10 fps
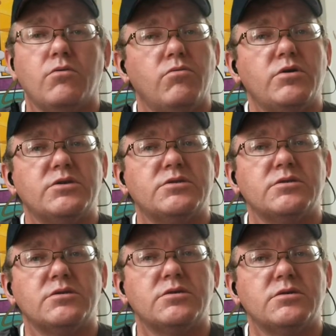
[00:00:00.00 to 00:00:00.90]

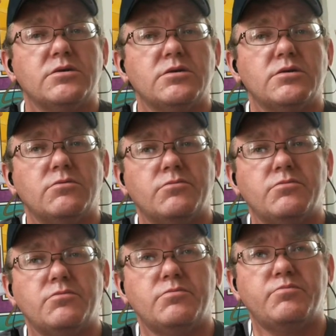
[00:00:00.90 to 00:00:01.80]
was
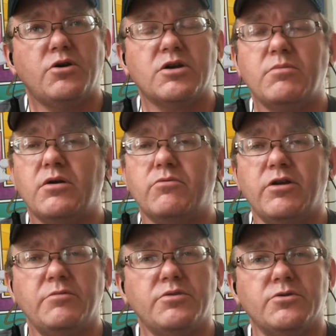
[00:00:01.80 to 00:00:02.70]
Pokemon
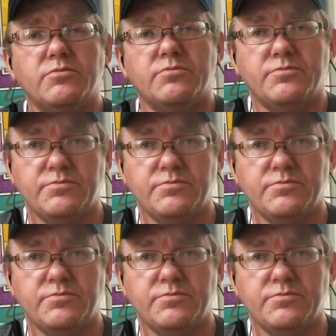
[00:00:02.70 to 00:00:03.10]
Red and Blue.